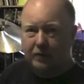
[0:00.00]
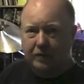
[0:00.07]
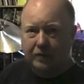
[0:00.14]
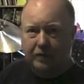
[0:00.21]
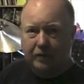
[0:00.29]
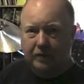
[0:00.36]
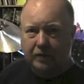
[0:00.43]
There's
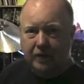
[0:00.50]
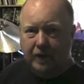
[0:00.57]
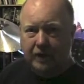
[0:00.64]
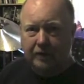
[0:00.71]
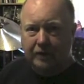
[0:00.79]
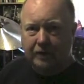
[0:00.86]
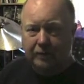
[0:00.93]
the
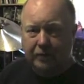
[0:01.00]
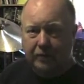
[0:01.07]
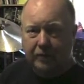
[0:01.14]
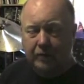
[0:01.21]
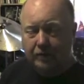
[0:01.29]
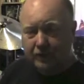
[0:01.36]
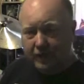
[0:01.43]
accent.
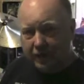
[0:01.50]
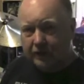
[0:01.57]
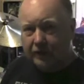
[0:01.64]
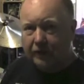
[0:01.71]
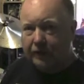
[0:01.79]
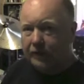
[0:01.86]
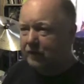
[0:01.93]
The
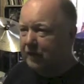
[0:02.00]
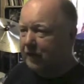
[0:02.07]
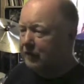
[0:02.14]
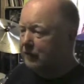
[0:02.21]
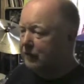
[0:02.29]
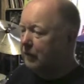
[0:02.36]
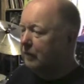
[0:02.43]
accent on the
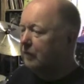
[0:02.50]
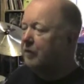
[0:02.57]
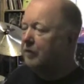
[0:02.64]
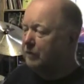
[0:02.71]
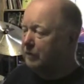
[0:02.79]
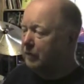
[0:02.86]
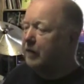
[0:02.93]
2nd note.
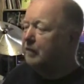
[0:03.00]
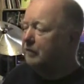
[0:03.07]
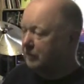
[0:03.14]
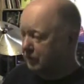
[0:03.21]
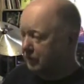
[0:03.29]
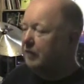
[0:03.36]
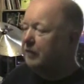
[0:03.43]
1 and
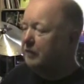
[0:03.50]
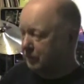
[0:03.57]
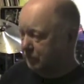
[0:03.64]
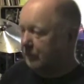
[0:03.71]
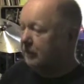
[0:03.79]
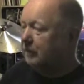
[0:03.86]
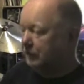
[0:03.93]
2 and
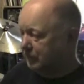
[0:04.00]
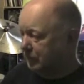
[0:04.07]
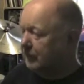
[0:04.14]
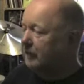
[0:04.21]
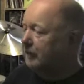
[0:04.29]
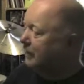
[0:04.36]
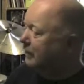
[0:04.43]
3.
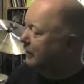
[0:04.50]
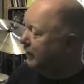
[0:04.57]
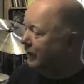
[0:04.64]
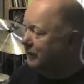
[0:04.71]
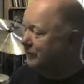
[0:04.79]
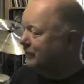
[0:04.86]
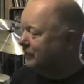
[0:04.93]

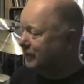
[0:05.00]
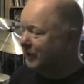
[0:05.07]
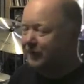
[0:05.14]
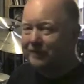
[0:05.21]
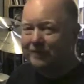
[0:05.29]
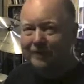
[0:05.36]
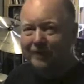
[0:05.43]
I just
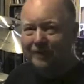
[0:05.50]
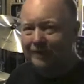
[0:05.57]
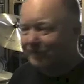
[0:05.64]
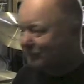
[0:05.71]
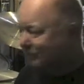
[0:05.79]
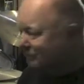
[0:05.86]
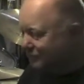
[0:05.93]
get,
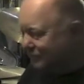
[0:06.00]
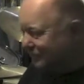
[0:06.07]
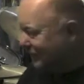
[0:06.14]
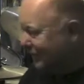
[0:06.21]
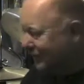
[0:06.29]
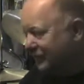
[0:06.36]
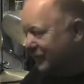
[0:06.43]
I
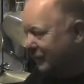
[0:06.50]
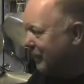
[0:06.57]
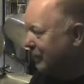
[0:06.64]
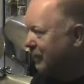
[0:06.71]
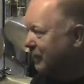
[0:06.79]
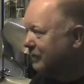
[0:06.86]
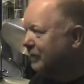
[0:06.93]

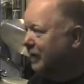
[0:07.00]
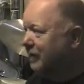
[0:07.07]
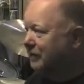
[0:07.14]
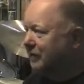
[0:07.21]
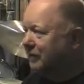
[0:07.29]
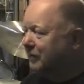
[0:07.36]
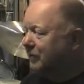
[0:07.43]
somehow get
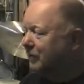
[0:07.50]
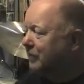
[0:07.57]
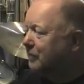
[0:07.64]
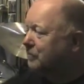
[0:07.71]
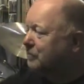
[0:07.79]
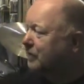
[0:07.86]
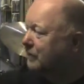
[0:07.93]
tangled up. So there's
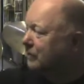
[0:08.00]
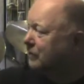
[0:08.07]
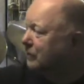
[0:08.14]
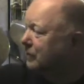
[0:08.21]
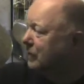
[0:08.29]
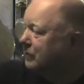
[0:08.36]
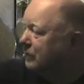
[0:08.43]
some practice for
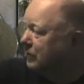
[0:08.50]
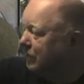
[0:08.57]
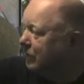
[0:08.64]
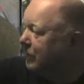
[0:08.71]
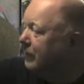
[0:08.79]
me to do.